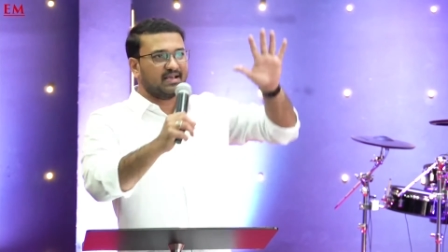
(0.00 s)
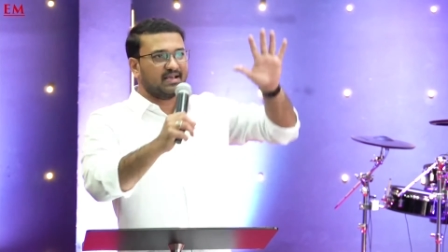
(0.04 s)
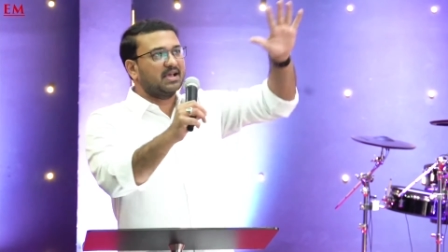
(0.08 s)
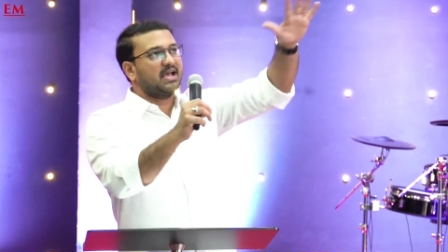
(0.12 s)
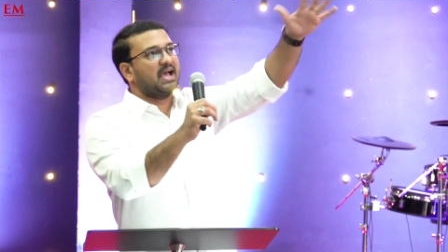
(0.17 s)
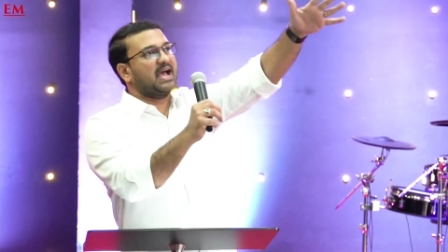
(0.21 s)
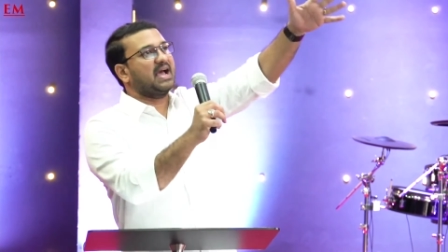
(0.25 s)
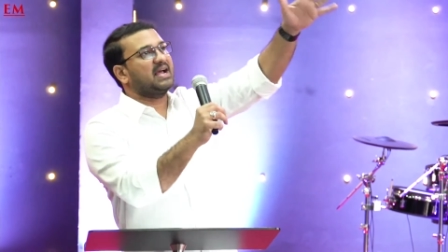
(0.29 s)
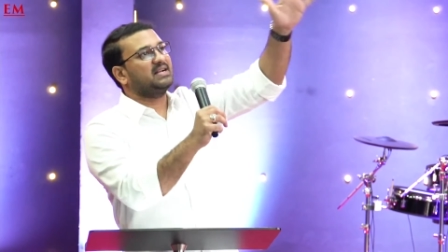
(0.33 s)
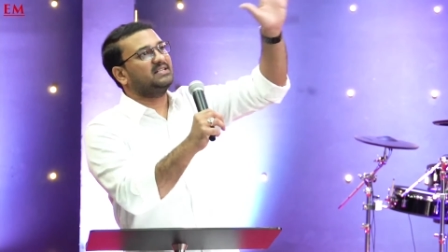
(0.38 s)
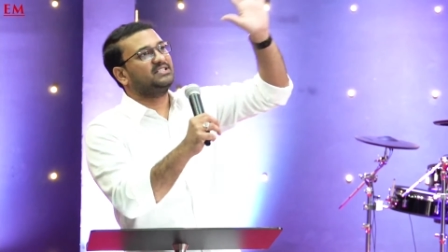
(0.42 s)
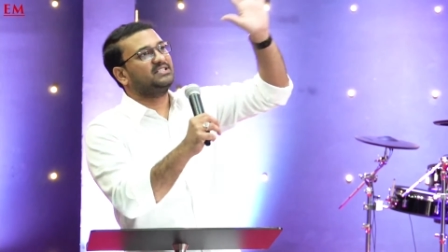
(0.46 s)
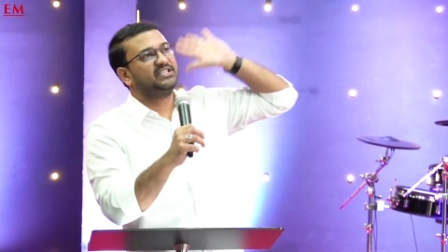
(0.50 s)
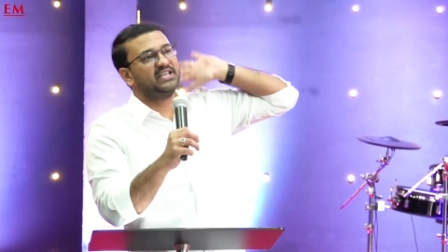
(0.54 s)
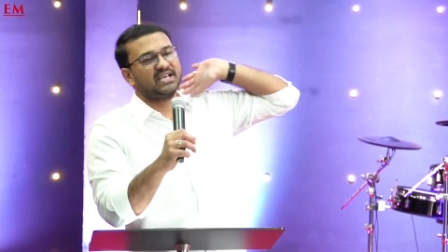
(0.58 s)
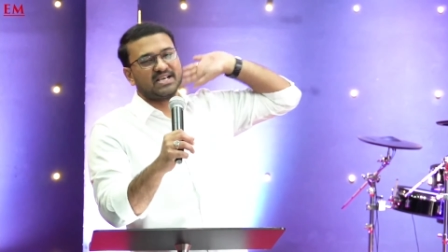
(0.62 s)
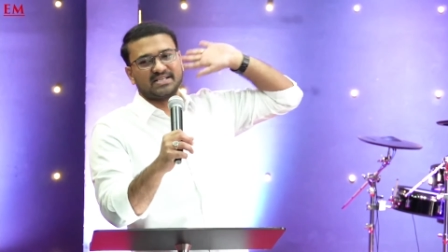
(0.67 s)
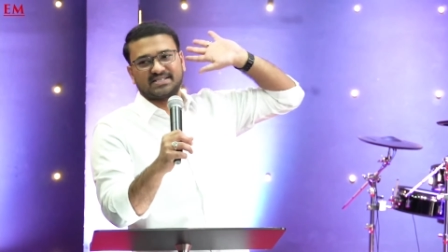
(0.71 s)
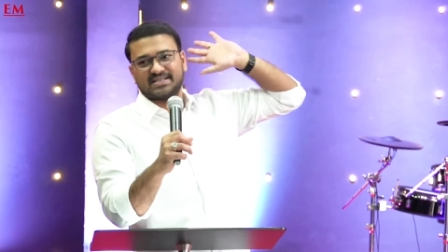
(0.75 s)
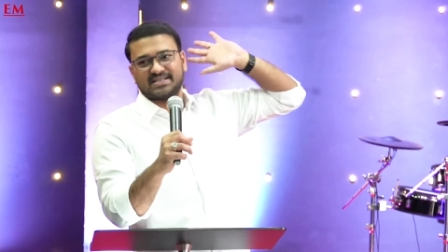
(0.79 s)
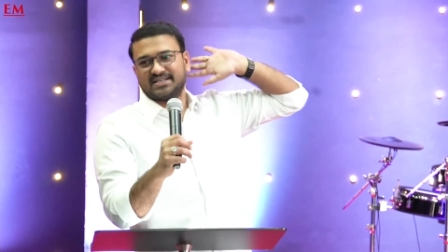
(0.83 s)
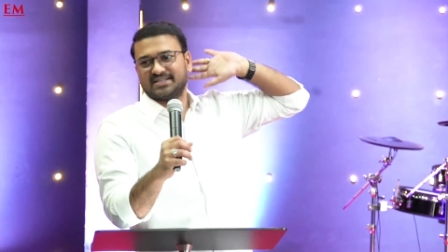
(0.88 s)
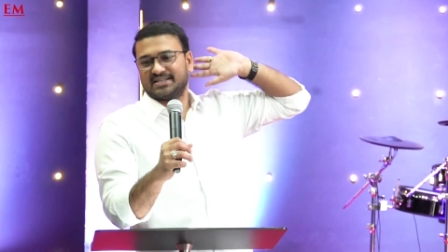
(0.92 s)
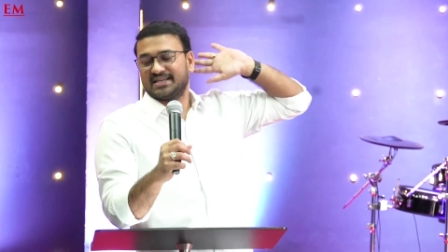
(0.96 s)
And
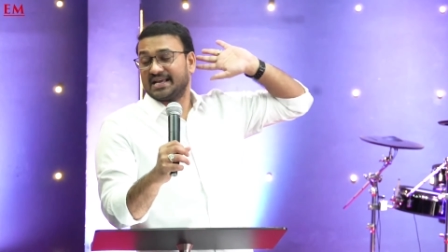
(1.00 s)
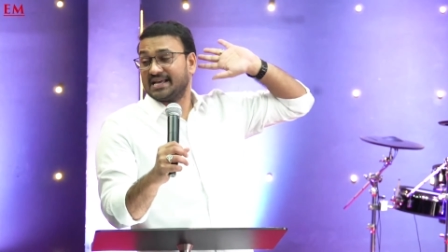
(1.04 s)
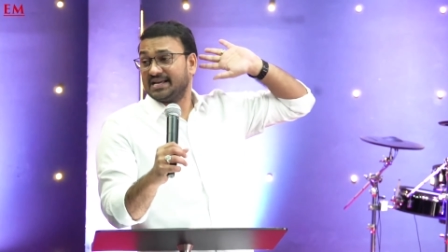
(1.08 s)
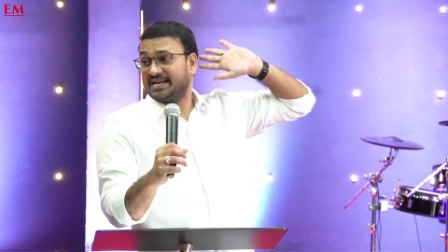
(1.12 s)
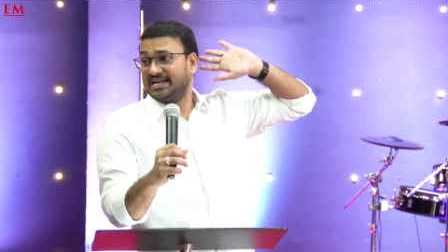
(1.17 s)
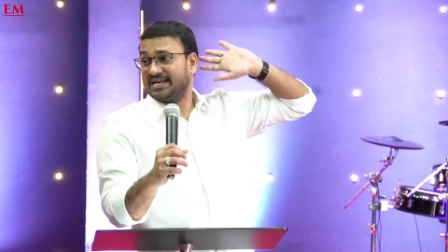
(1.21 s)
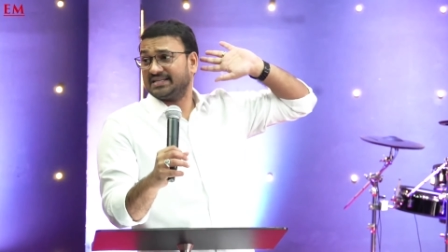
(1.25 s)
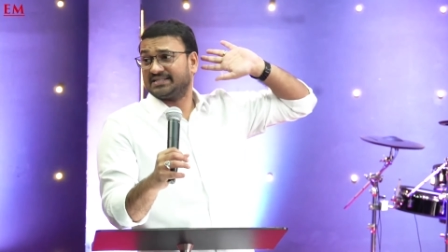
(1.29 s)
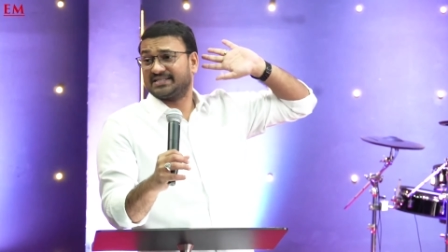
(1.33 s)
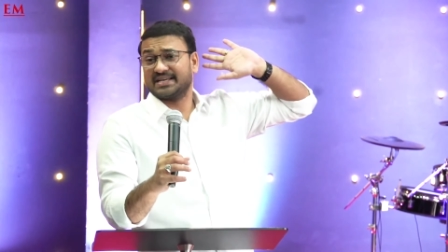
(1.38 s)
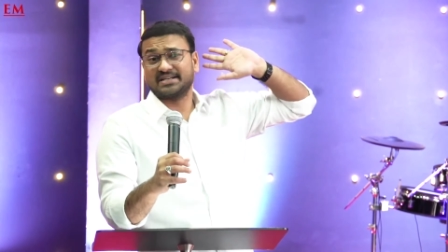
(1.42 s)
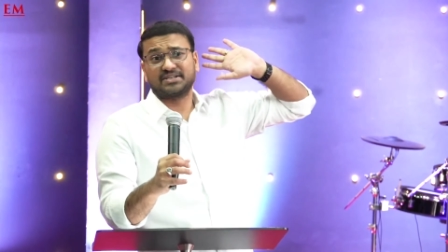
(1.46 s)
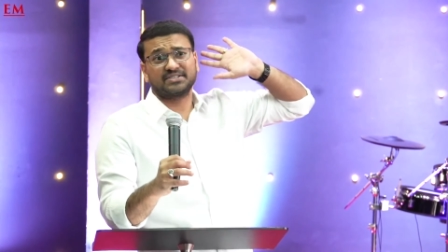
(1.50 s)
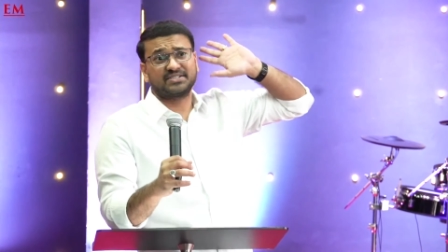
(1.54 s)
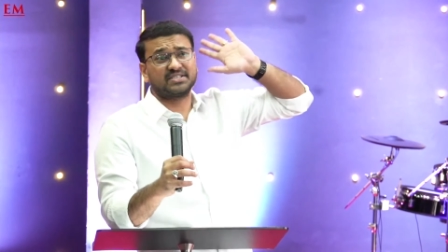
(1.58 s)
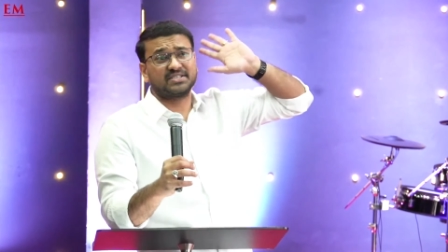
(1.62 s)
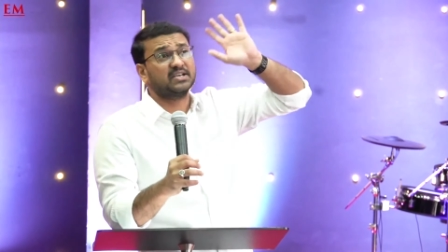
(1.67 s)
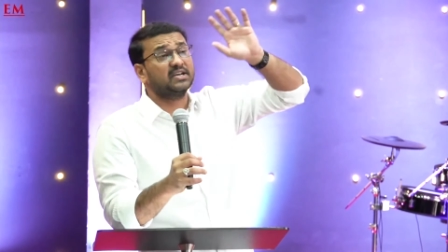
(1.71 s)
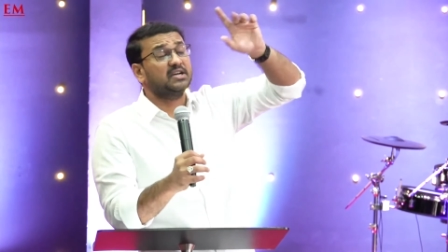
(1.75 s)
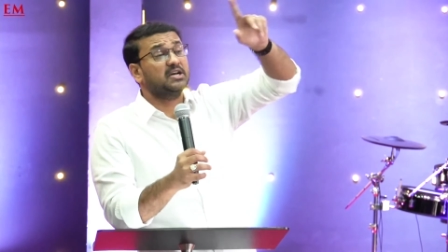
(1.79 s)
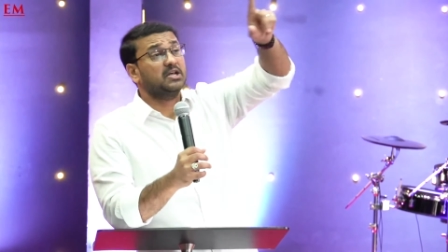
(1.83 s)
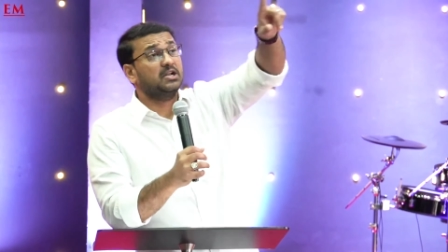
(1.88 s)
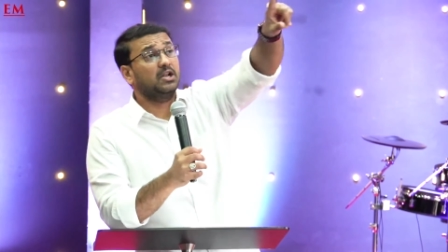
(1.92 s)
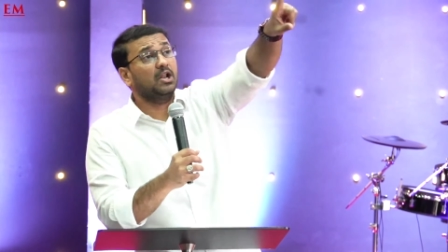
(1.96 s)
Jesus, he said,
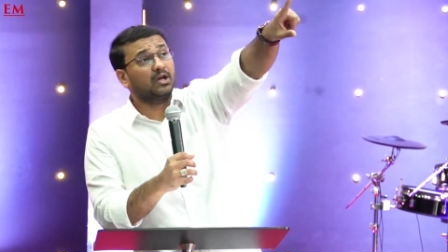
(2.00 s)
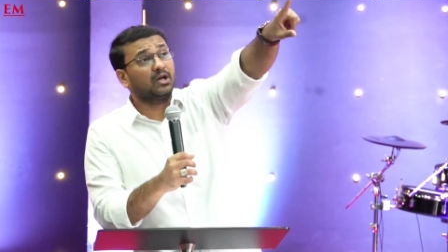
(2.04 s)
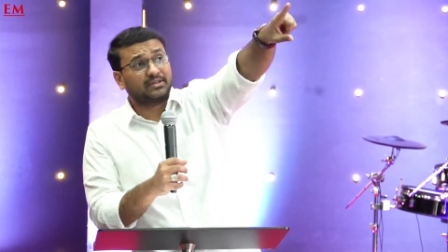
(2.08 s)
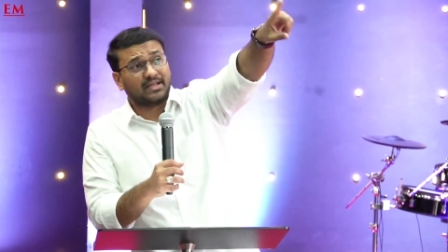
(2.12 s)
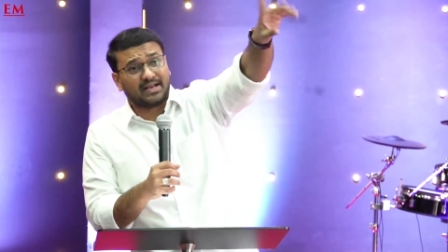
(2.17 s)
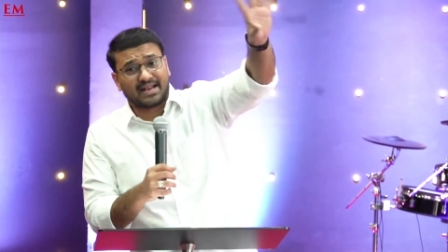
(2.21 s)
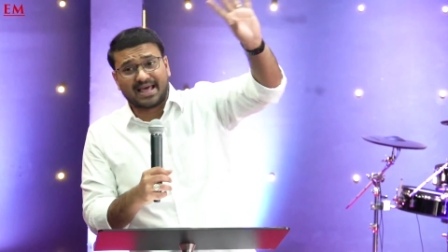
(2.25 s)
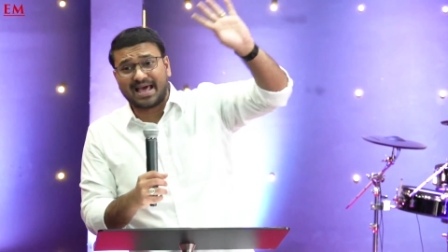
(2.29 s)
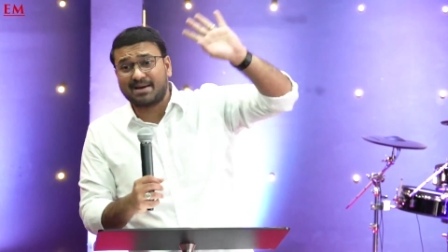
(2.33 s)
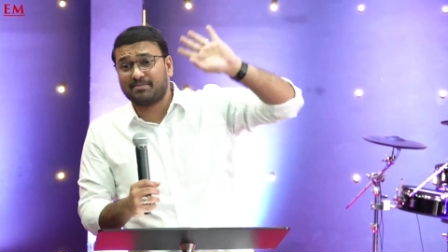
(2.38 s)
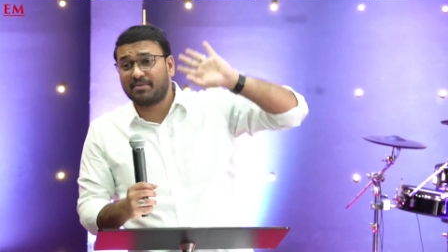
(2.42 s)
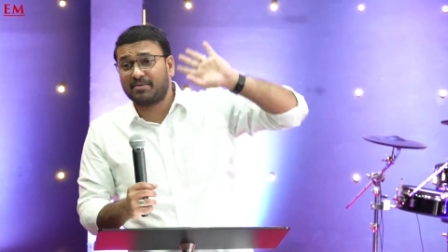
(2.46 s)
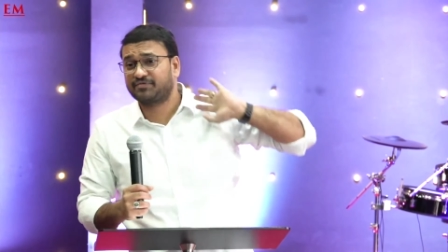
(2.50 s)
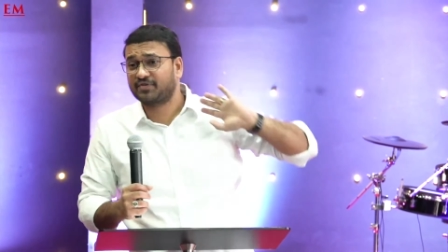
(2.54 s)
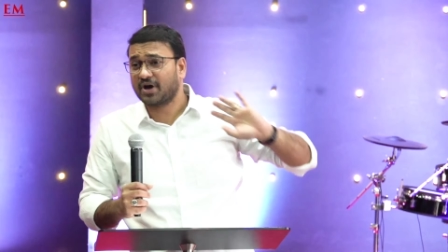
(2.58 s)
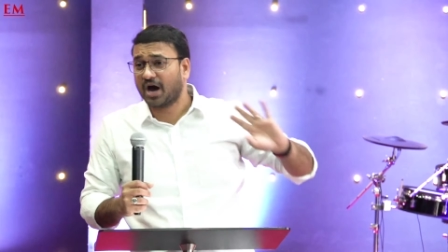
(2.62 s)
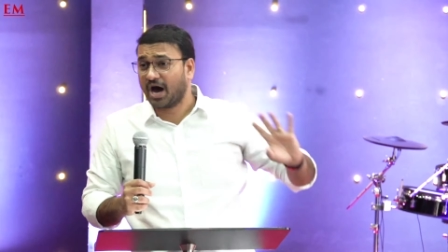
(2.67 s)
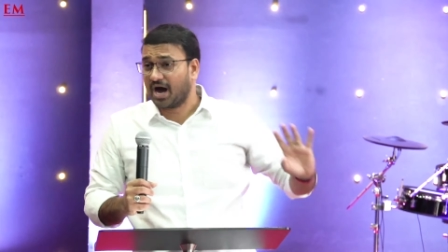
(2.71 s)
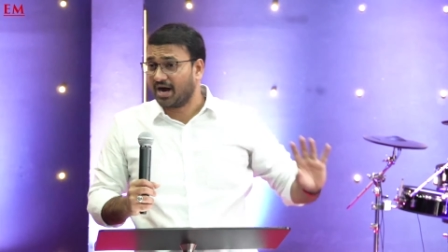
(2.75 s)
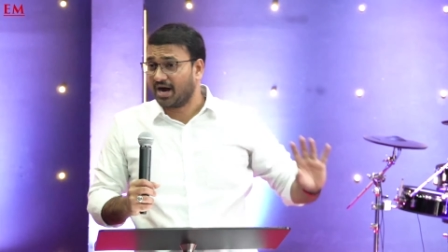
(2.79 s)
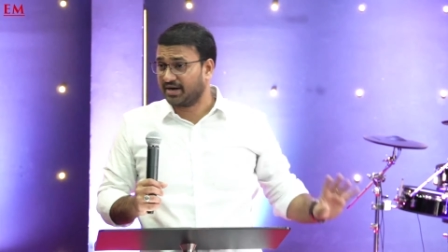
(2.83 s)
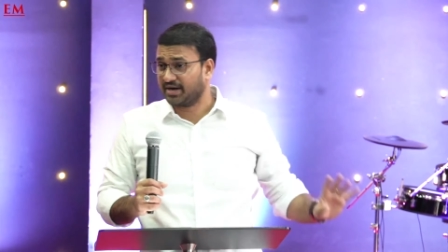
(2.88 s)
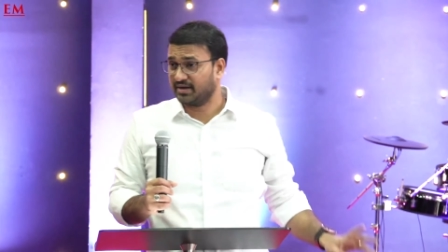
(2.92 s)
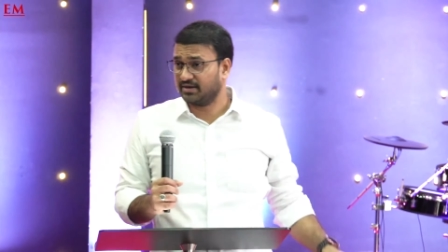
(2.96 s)
"Look, the Lamb of God."